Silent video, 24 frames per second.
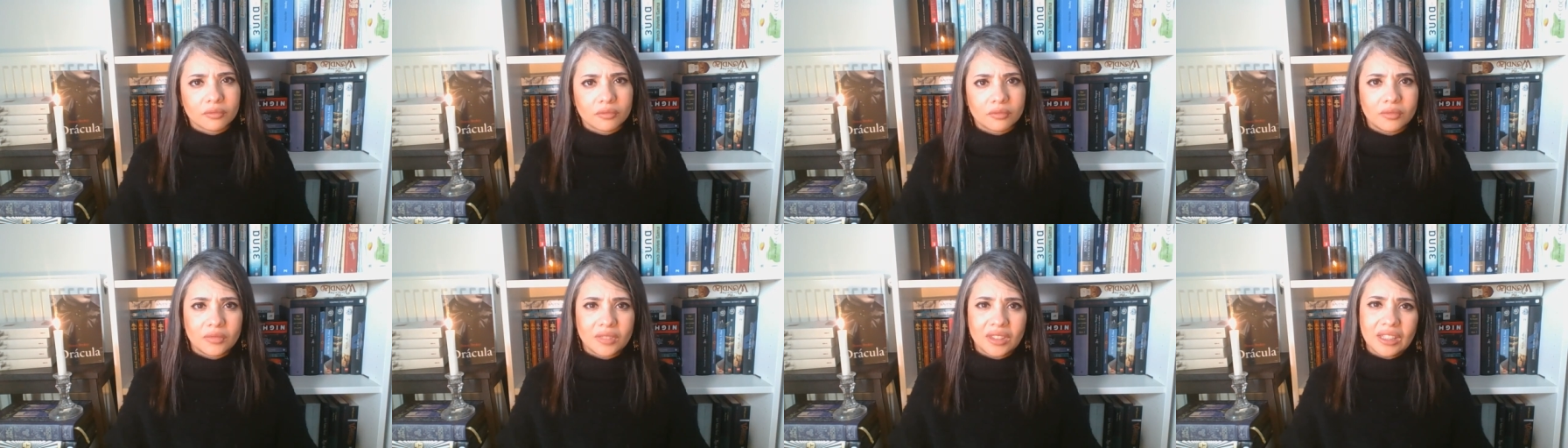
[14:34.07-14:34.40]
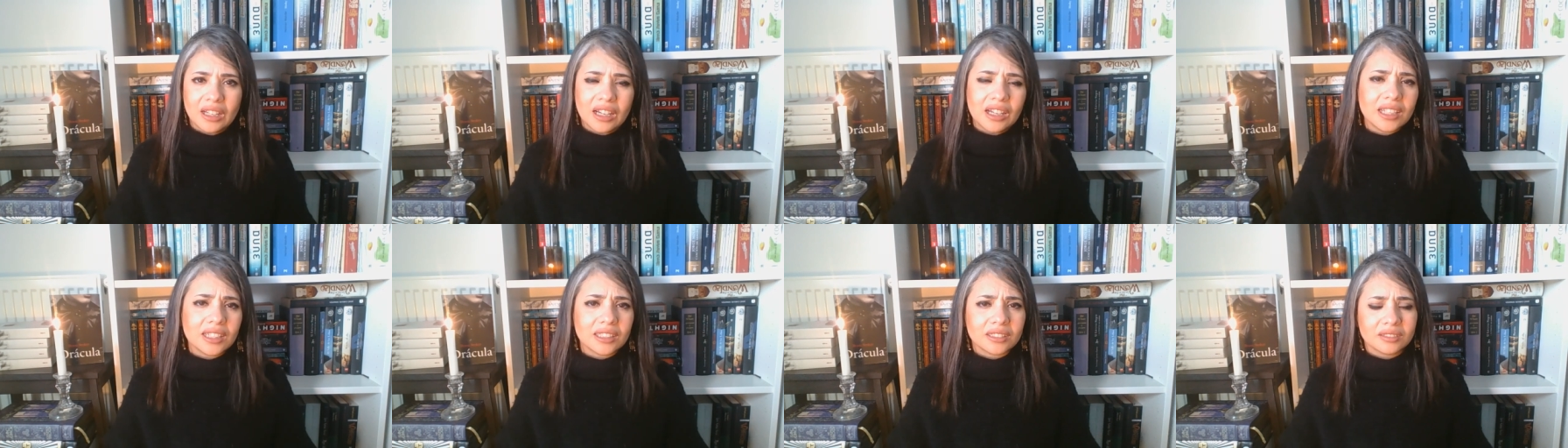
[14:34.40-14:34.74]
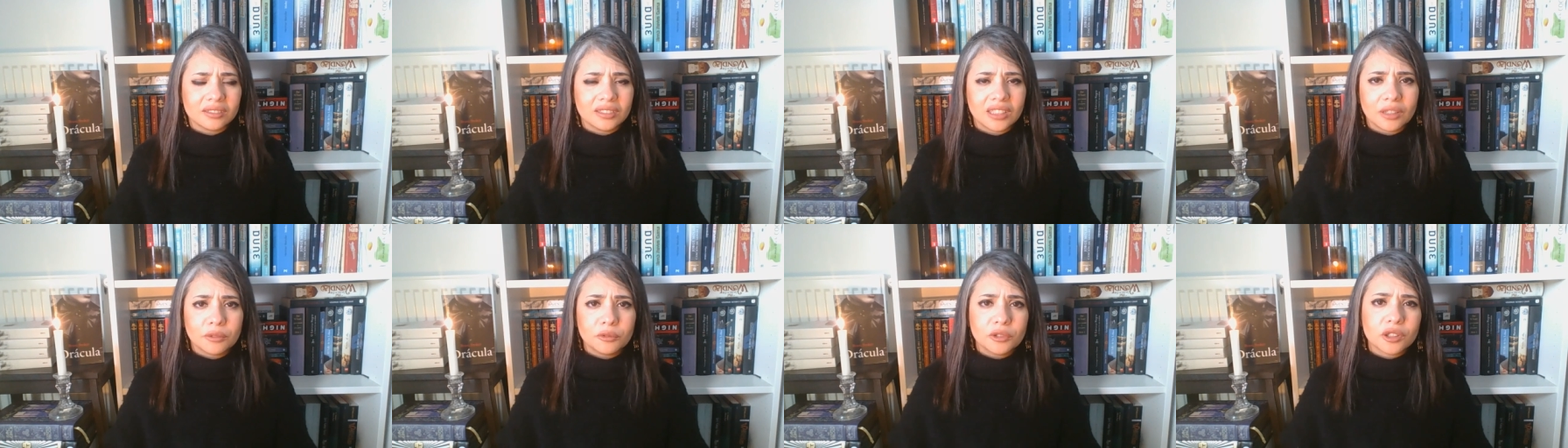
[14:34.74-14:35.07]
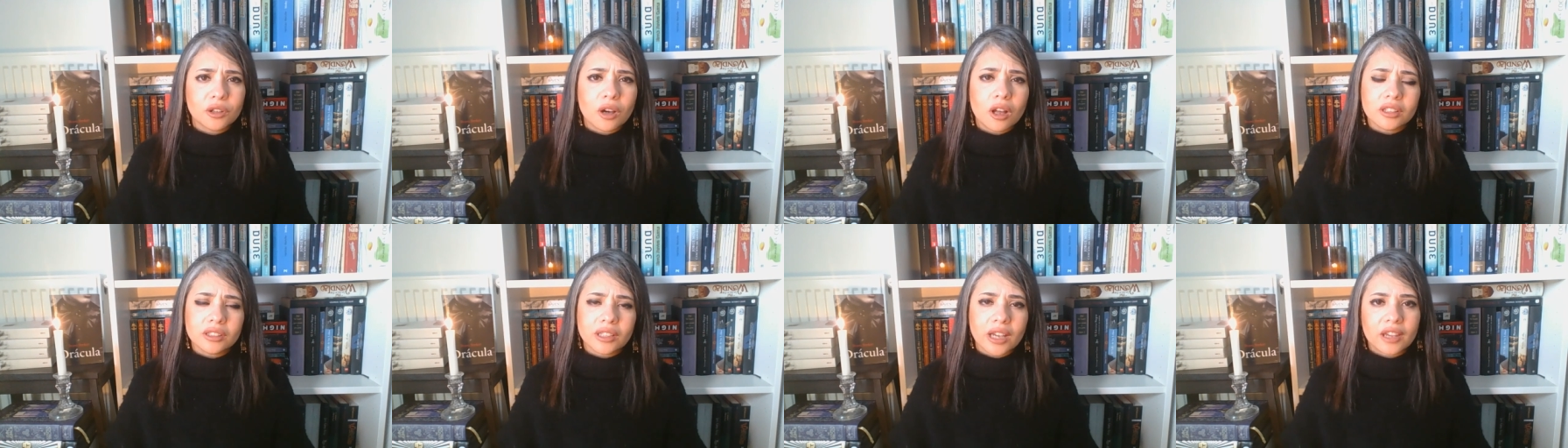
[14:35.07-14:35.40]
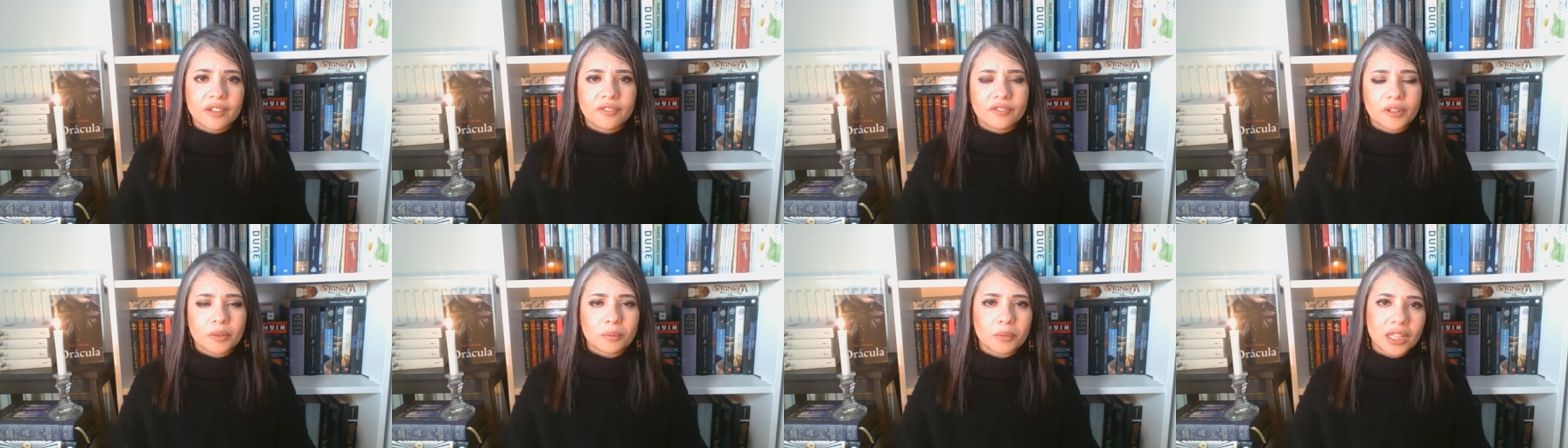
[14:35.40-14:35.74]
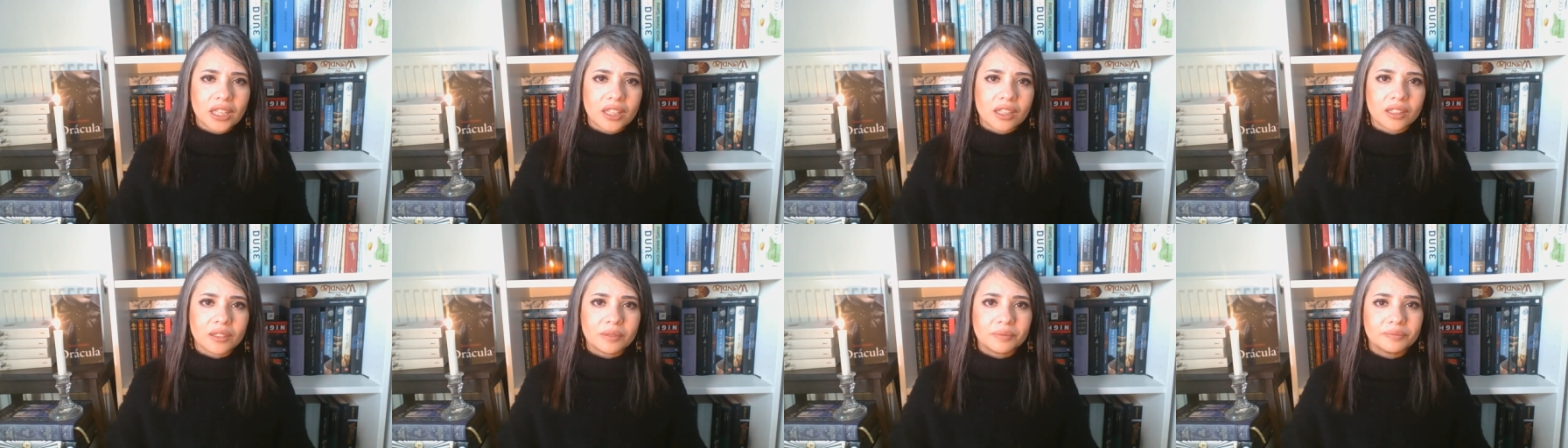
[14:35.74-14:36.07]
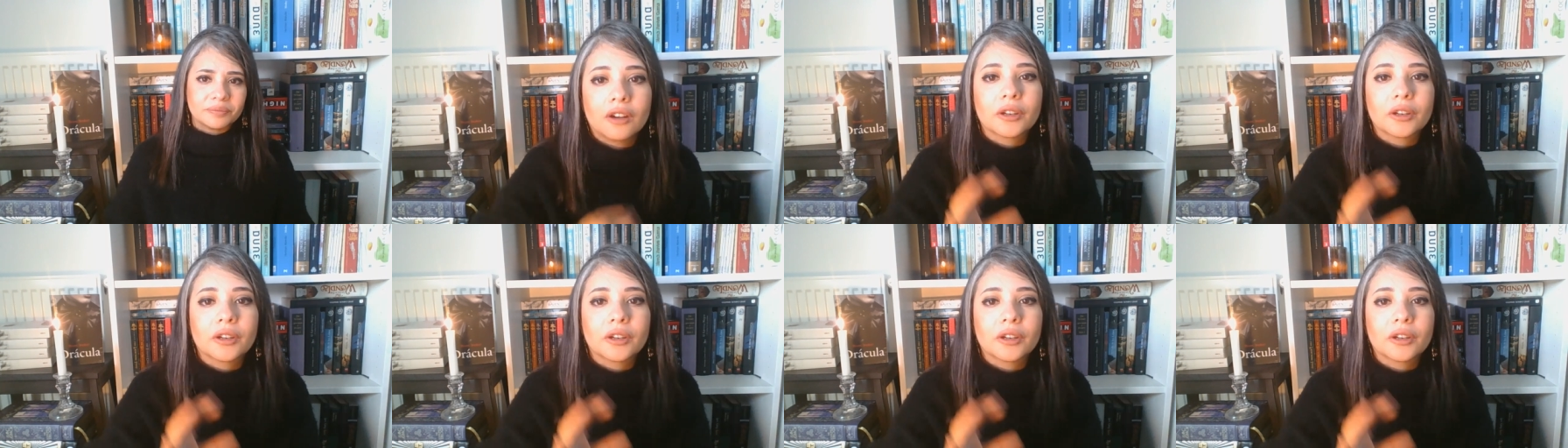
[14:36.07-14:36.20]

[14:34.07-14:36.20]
None. They would all die for me.